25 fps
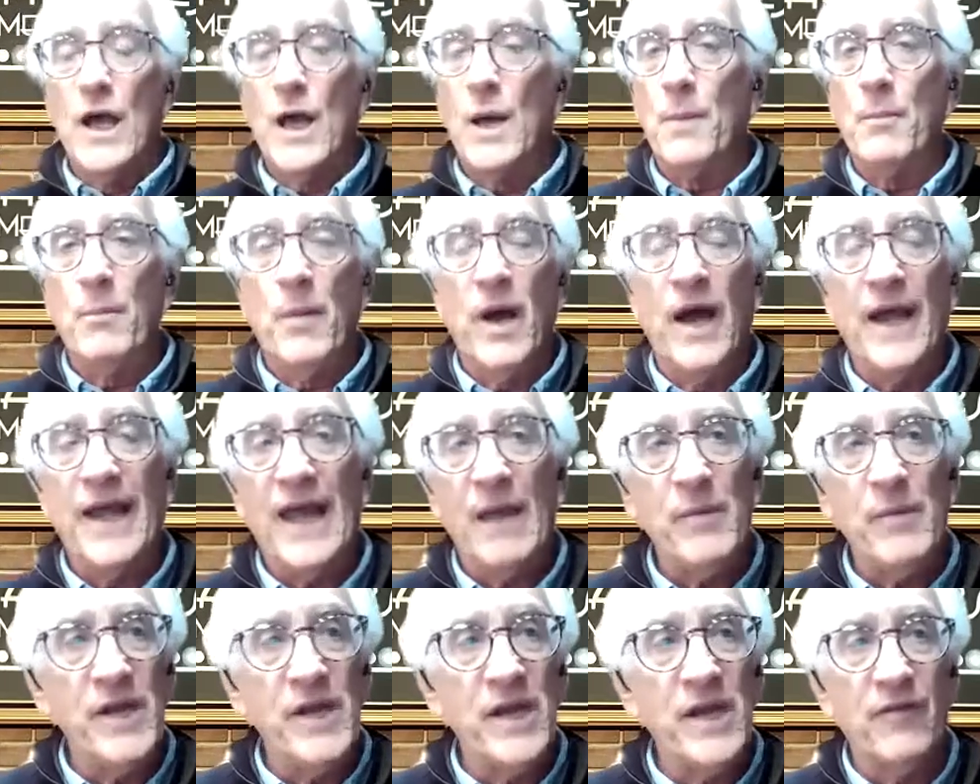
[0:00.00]

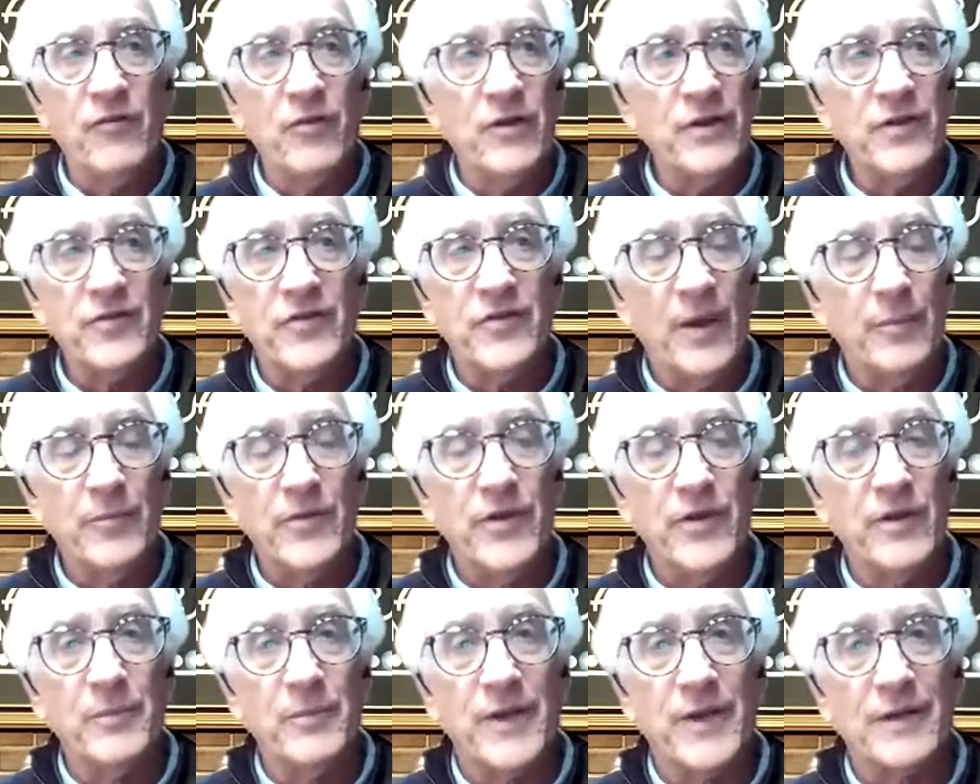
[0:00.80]
Miami never
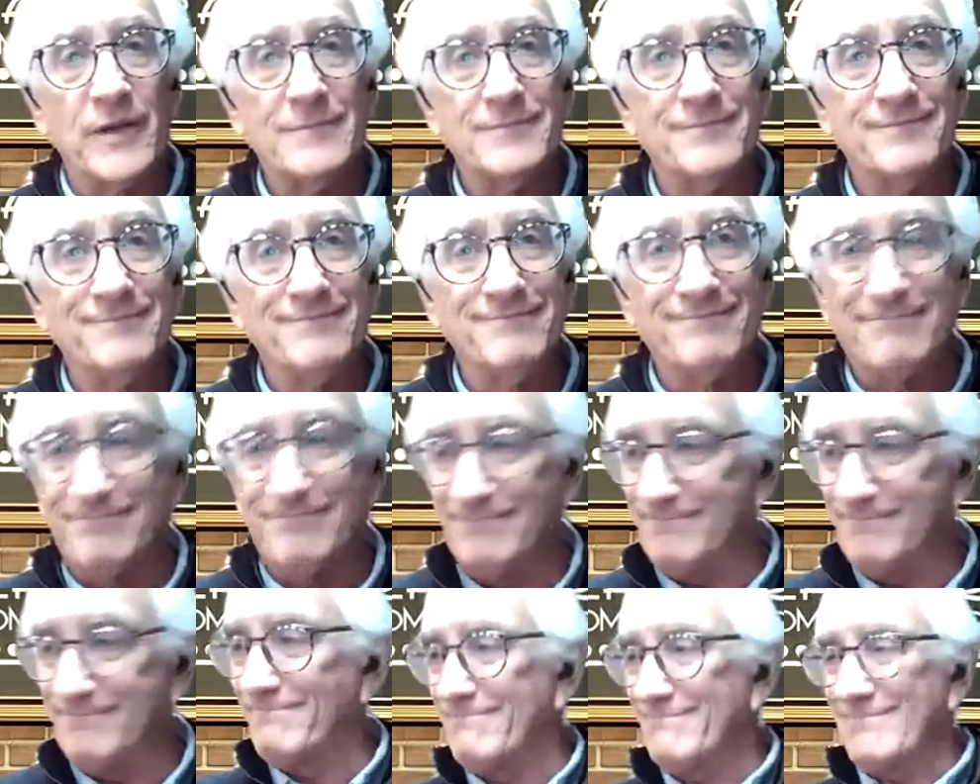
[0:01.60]
accepted me.
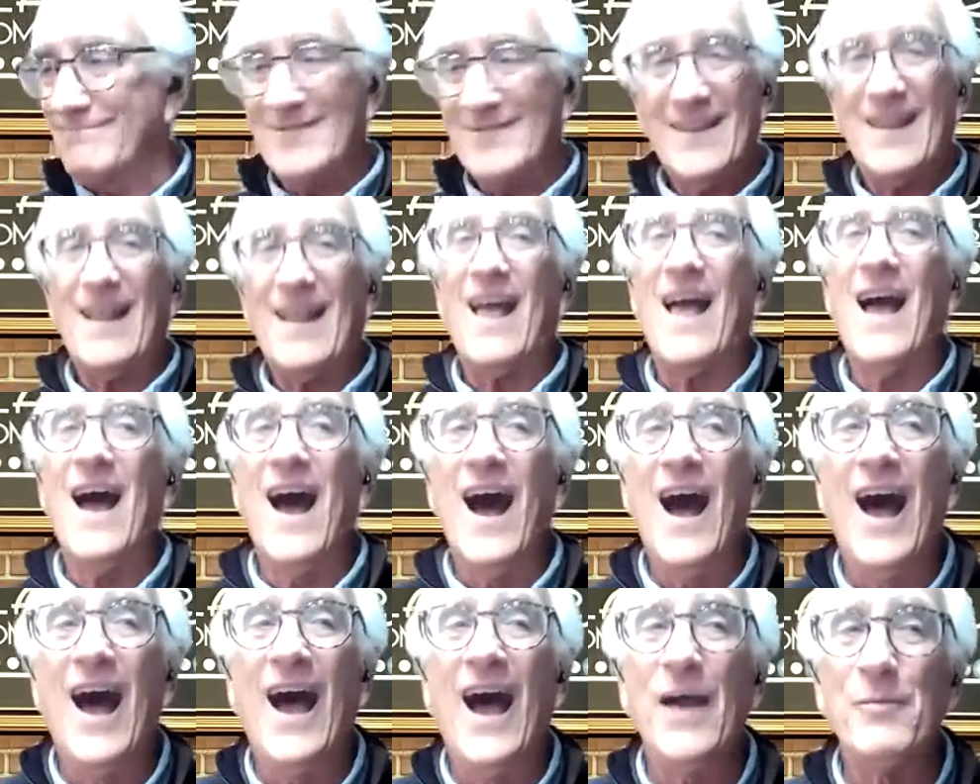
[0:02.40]

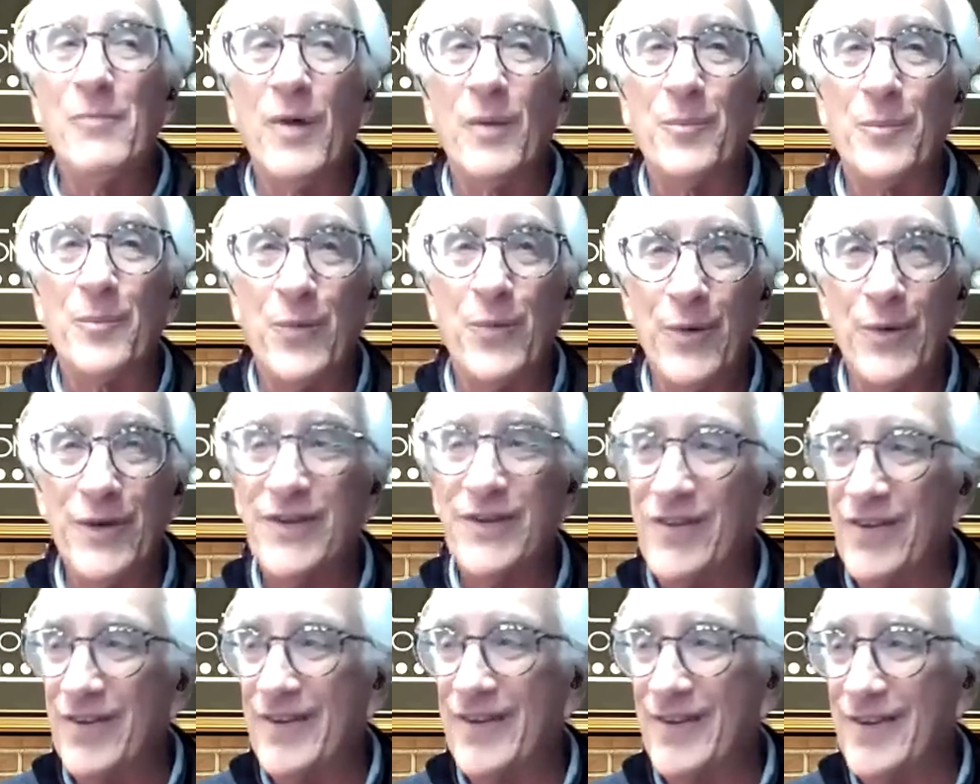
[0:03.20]
I'm a
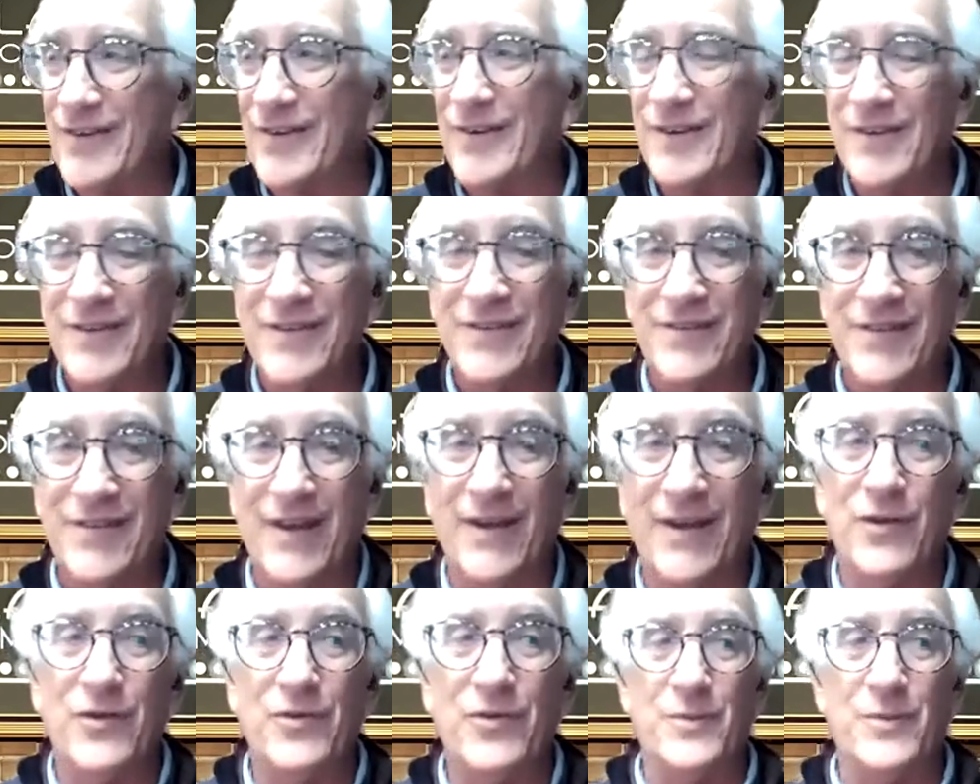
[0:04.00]
pretty good
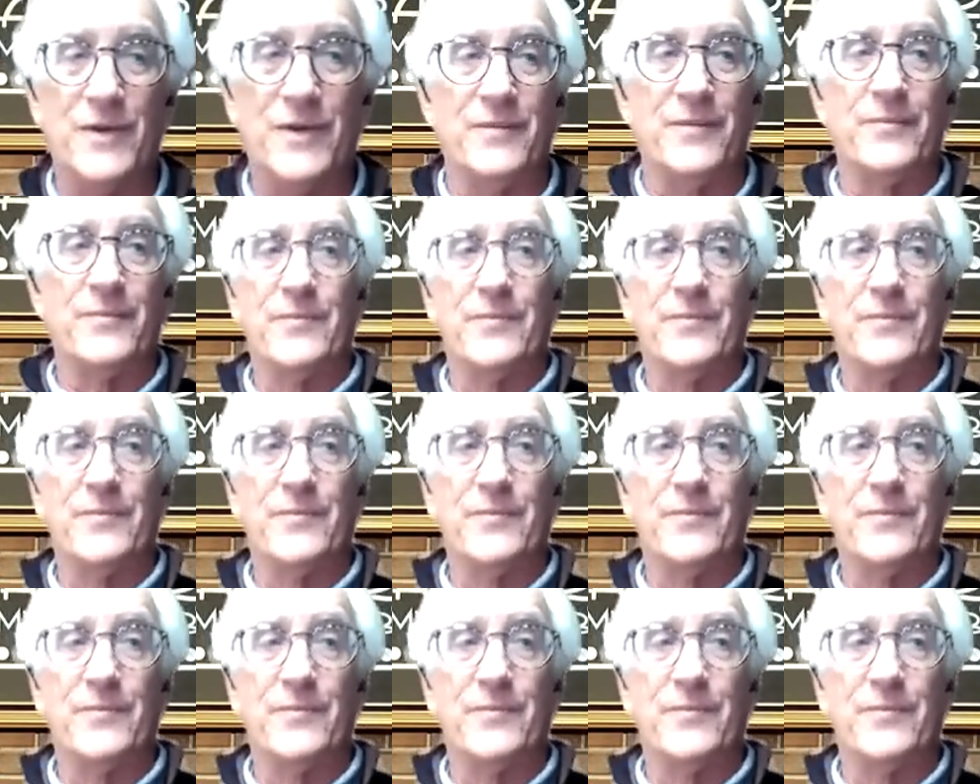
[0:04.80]
salesman.